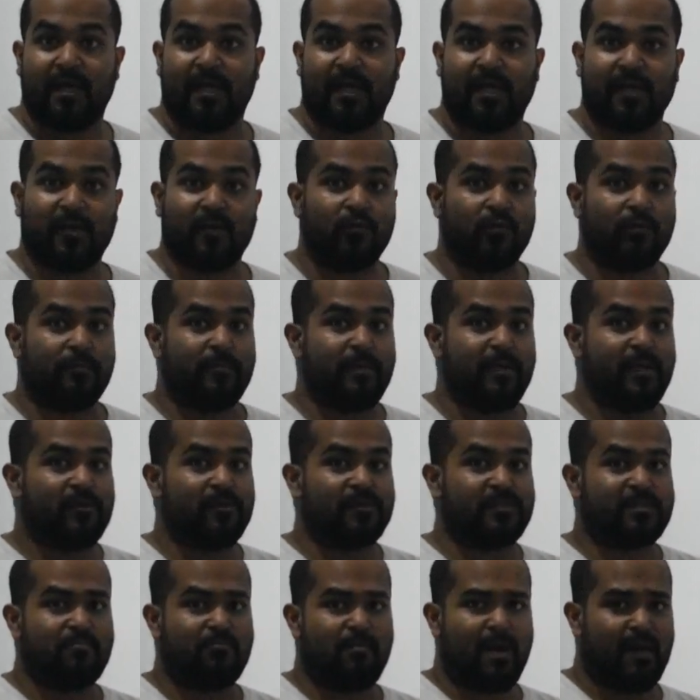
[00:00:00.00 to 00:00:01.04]
It could be
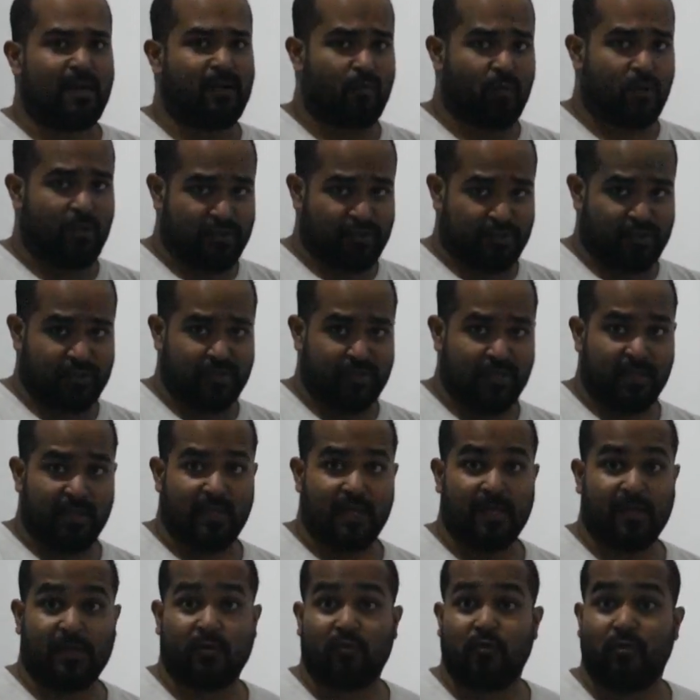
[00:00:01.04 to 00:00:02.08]
your
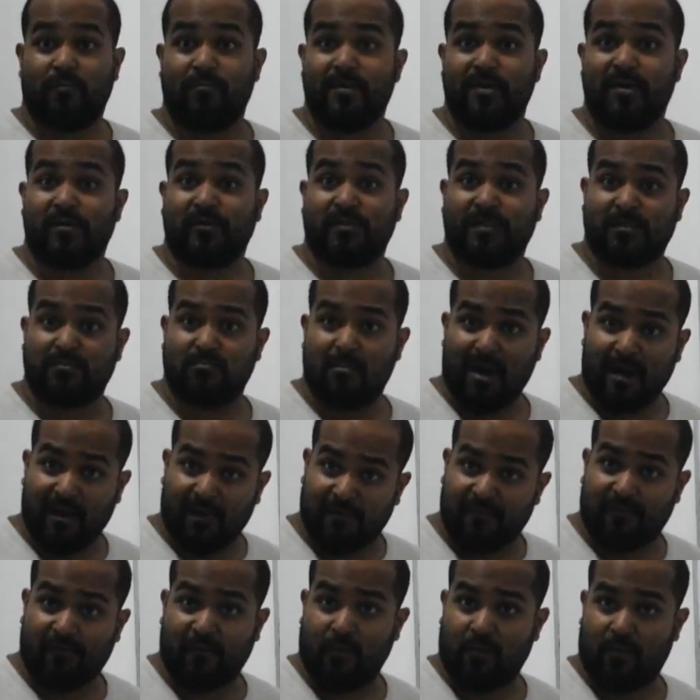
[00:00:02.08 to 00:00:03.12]
smartwatch, it could be your
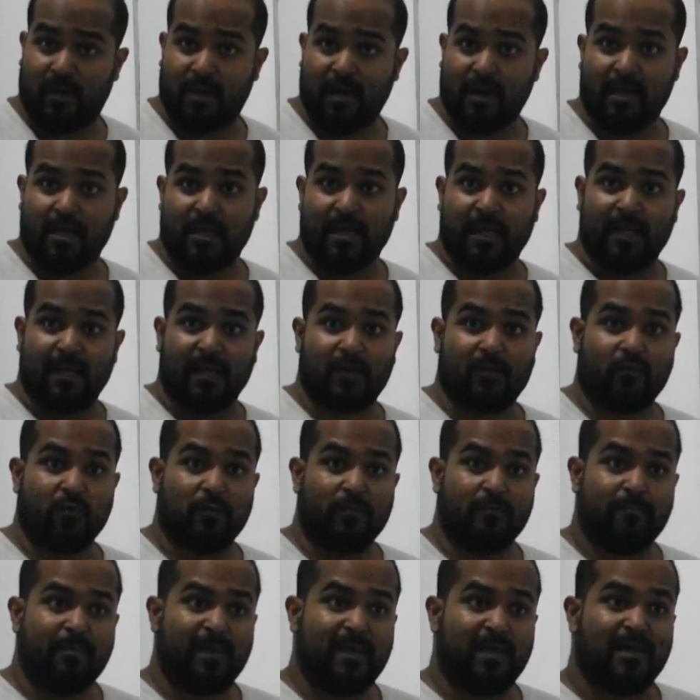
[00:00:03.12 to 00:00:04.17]
smartphone, it
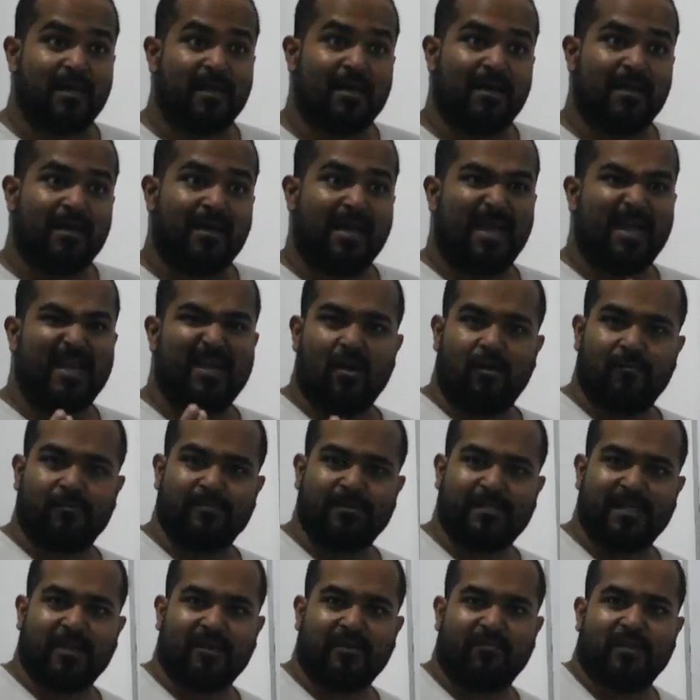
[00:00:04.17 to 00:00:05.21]
could be any
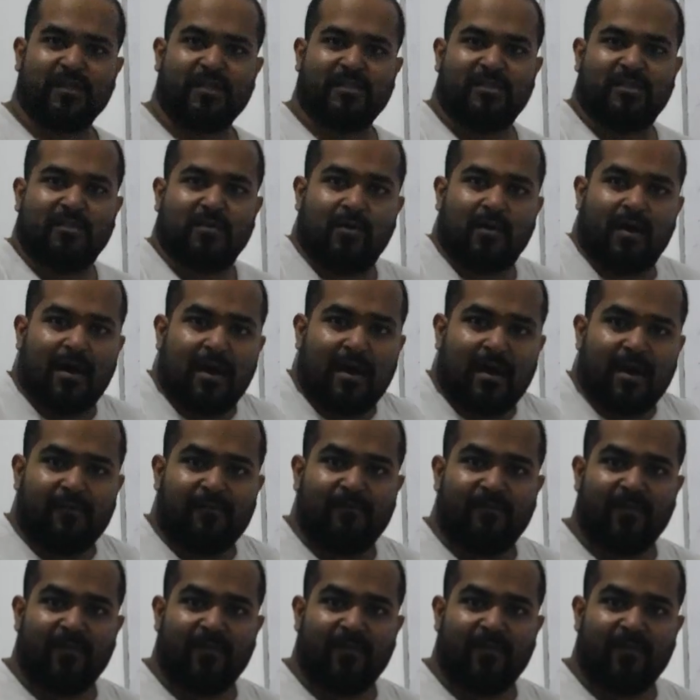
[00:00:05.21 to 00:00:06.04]
object which you are